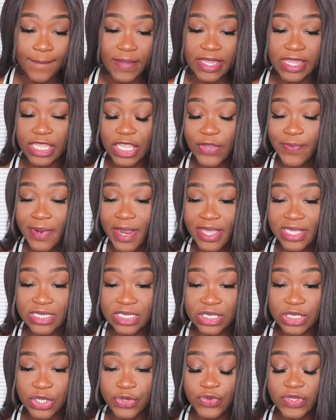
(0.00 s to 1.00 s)
but their
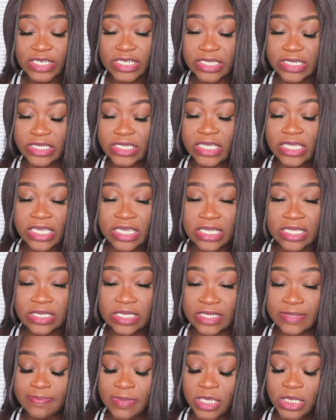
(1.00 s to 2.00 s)
prices are
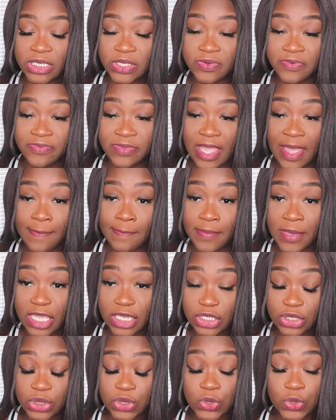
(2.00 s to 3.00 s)
ridiculous, especially with that
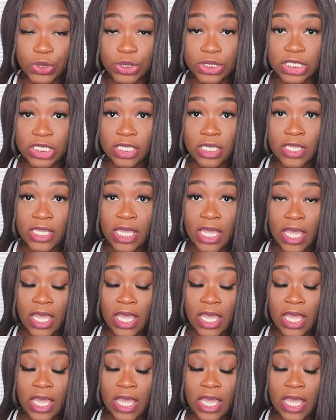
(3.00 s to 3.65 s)
mandatory